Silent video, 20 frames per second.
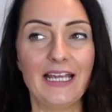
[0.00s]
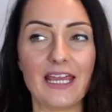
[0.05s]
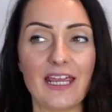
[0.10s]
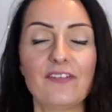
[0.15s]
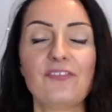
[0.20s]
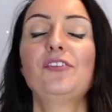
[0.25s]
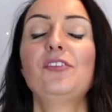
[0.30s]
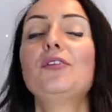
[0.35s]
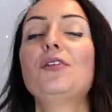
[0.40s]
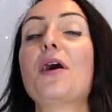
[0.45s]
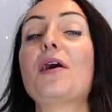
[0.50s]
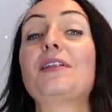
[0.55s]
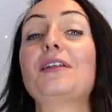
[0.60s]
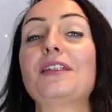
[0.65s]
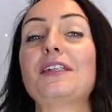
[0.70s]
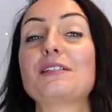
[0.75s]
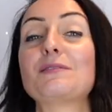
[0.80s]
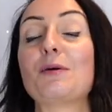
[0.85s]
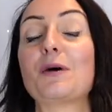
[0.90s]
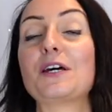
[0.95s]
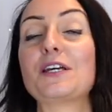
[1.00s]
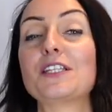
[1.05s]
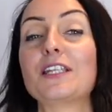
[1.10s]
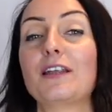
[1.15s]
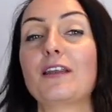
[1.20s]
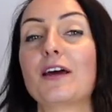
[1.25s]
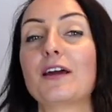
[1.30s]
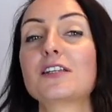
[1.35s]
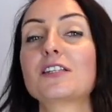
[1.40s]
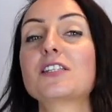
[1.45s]
If you know that this
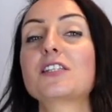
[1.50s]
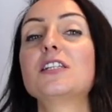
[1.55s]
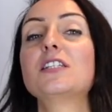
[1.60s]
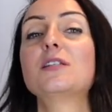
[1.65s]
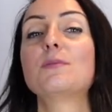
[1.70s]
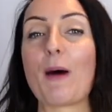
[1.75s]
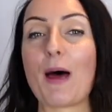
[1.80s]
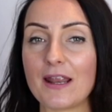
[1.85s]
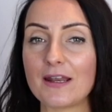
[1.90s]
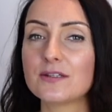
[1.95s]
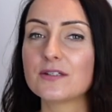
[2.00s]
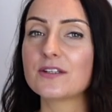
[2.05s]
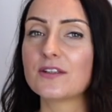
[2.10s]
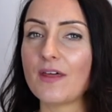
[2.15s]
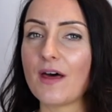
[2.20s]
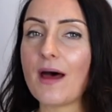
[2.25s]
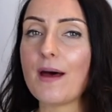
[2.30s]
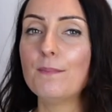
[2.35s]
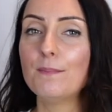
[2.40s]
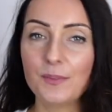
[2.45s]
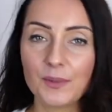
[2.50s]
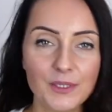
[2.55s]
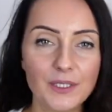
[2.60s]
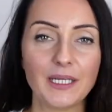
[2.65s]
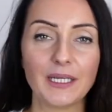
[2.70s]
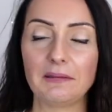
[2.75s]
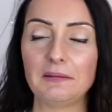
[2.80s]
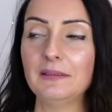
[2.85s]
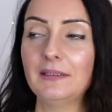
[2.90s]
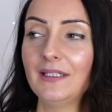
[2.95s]
person likes to spend their
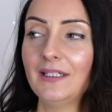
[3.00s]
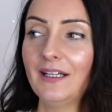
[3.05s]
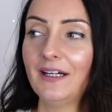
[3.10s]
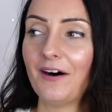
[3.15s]
money